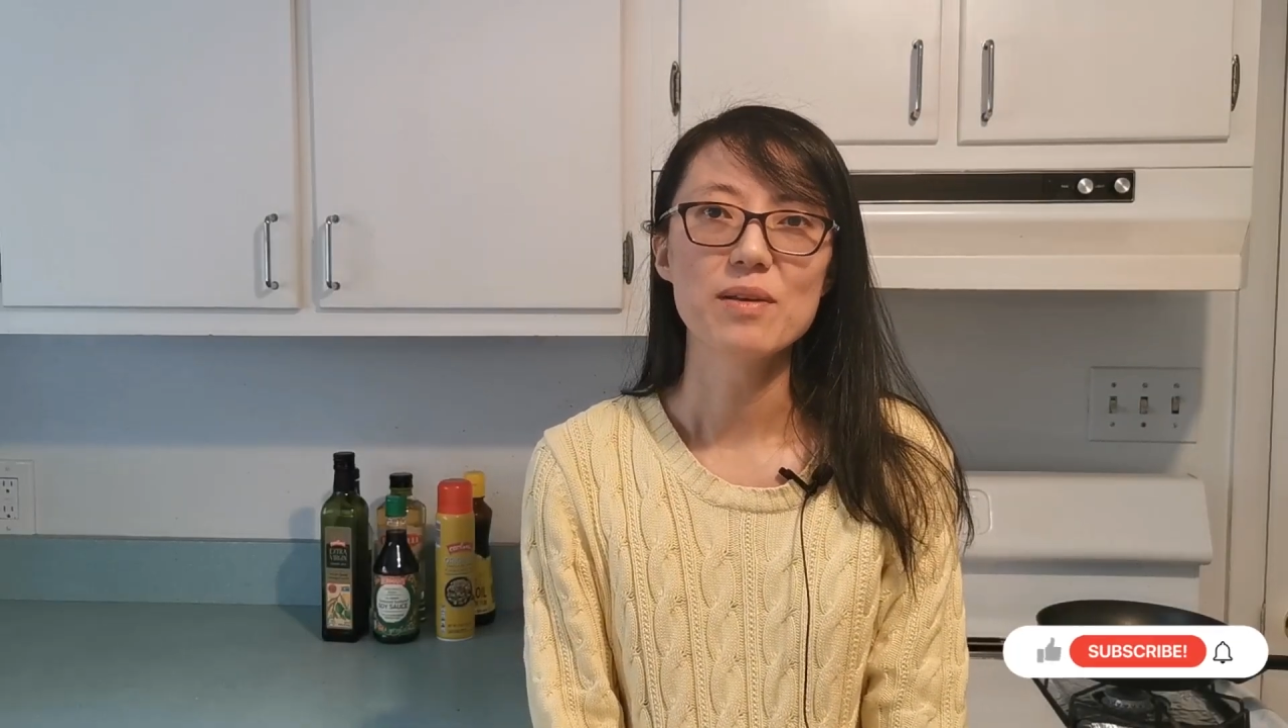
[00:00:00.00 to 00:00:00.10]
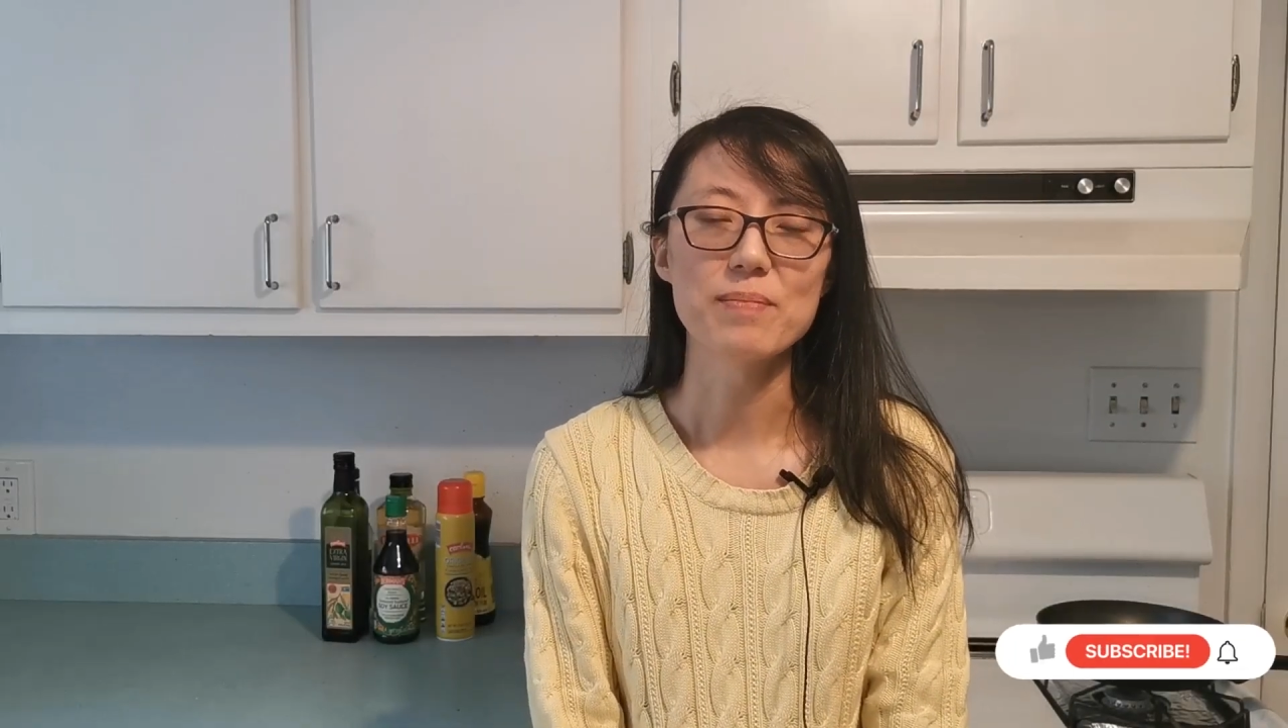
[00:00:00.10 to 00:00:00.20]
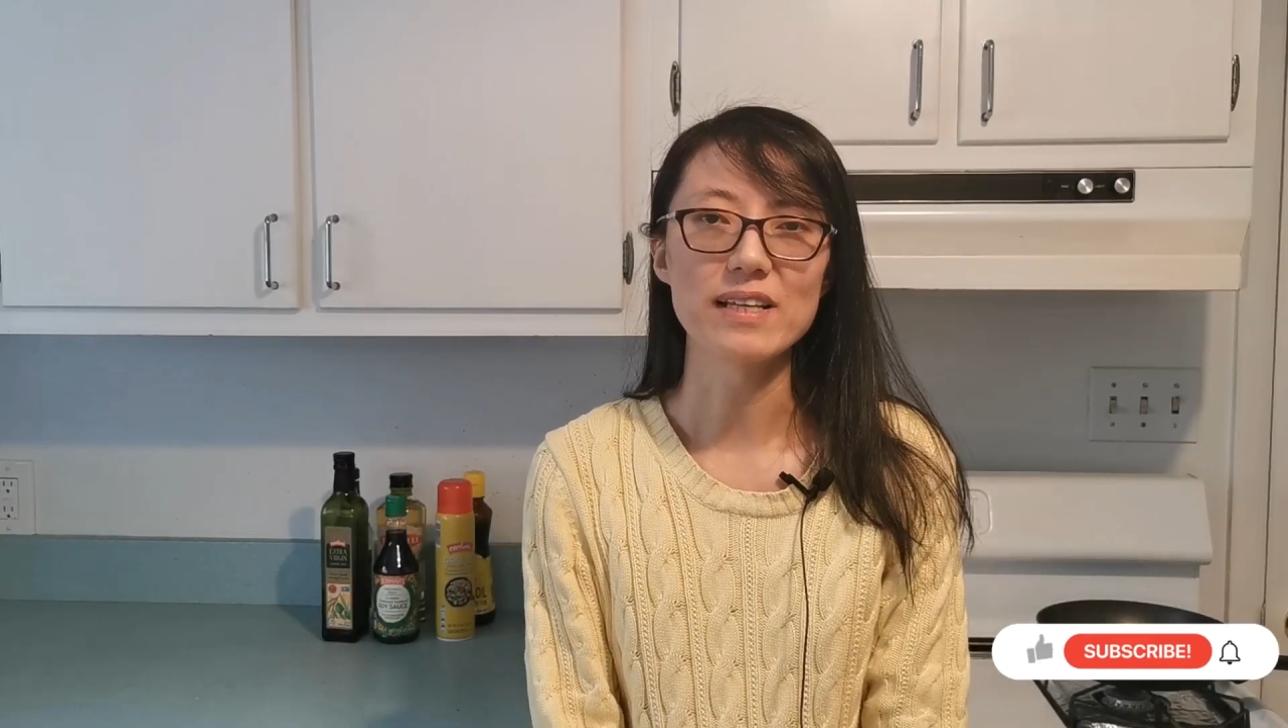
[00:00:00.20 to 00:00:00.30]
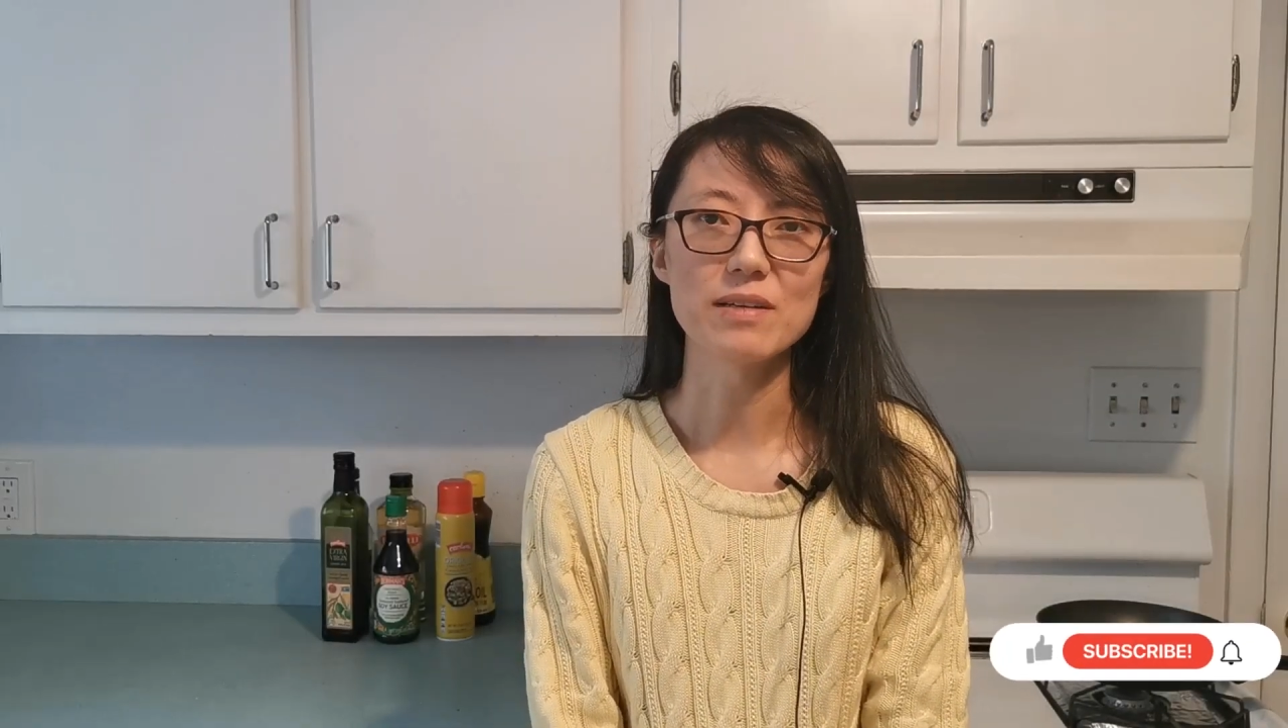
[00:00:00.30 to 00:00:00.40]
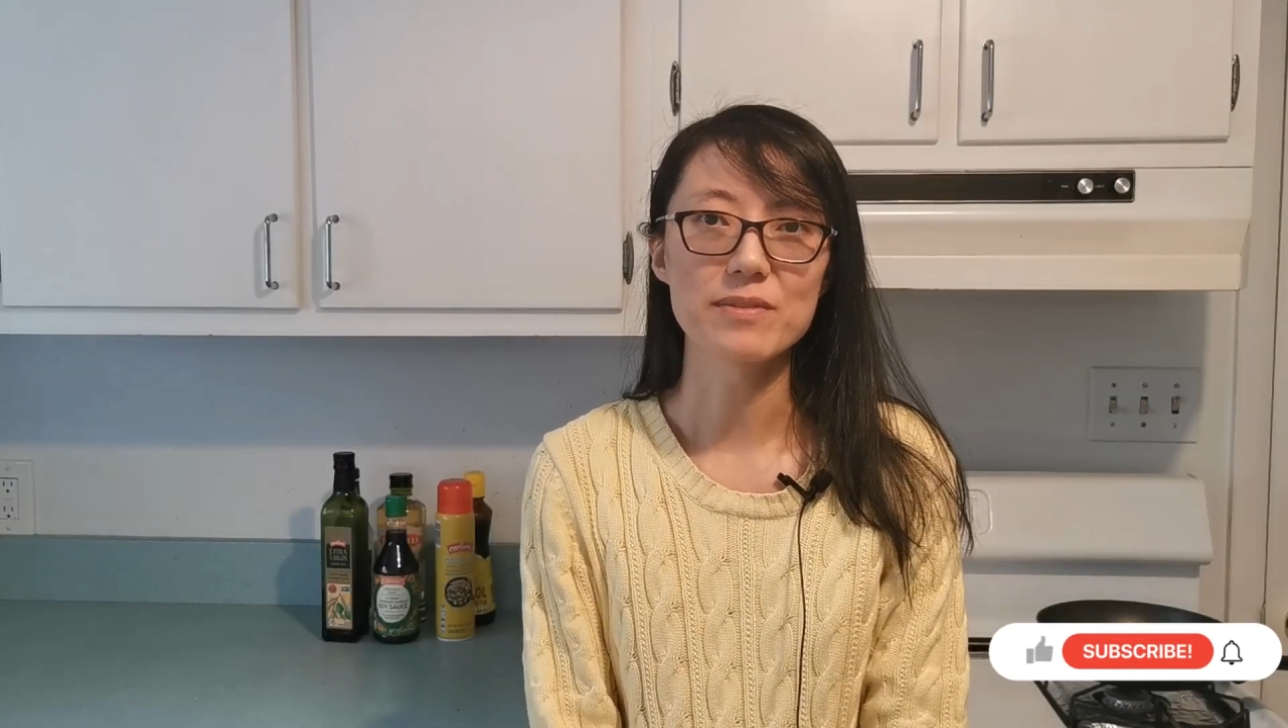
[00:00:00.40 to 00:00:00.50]

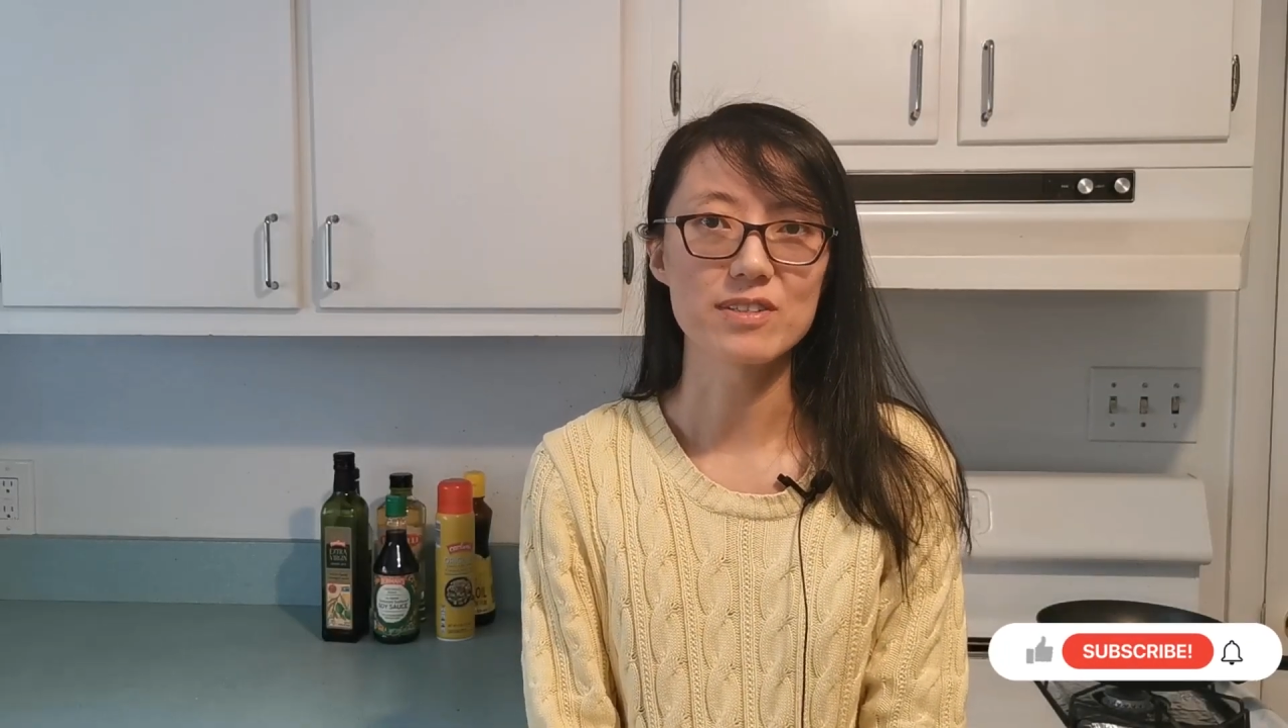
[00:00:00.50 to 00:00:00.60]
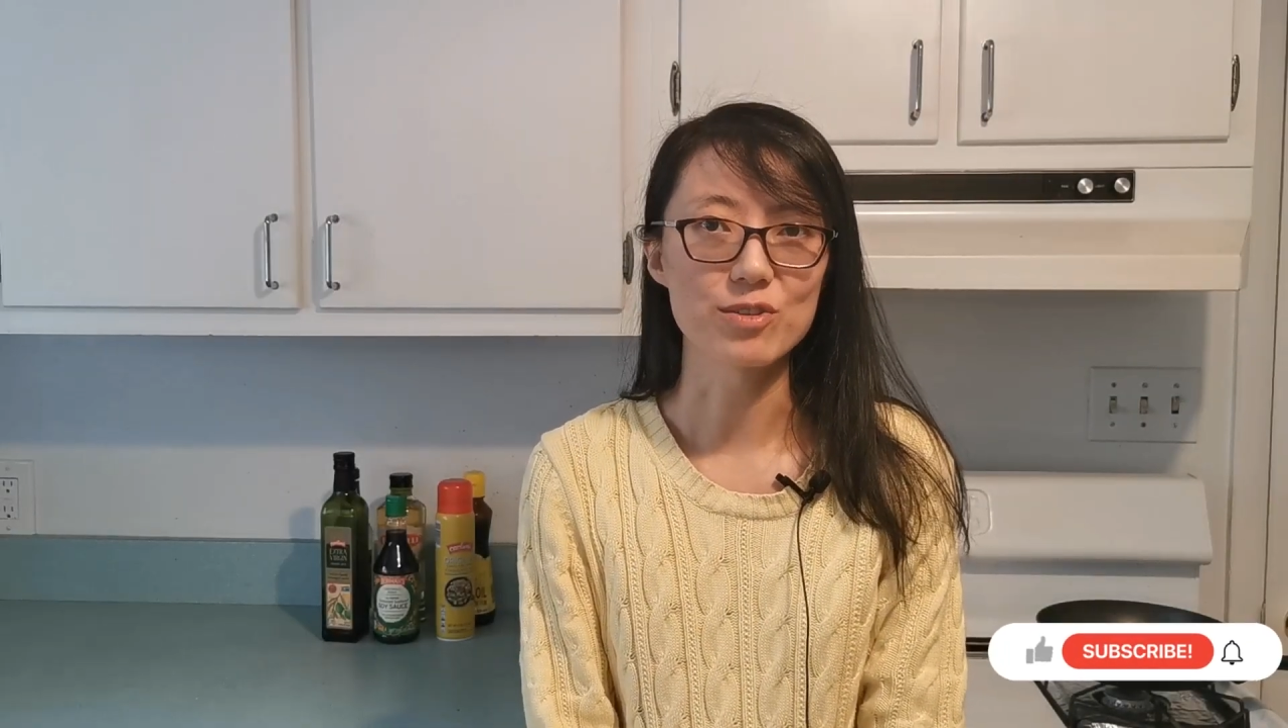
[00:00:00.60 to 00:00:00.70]
My name is